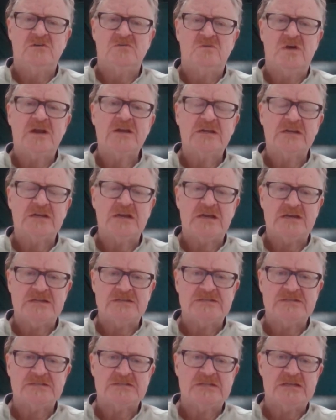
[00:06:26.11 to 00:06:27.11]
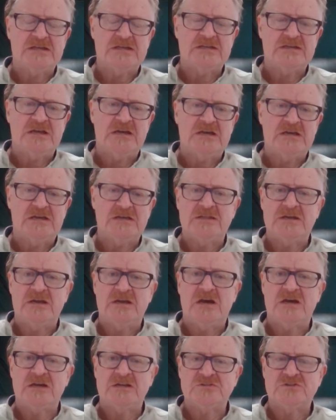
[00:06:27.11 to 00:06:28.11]
recognizes that the
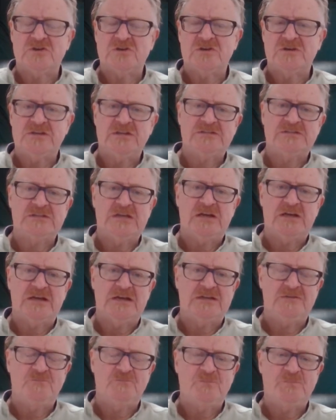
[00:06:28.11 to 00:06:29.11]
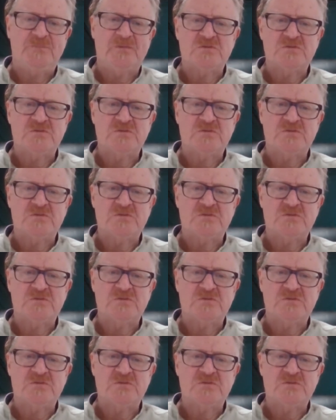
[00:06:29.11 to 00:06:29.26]
gods are on his side.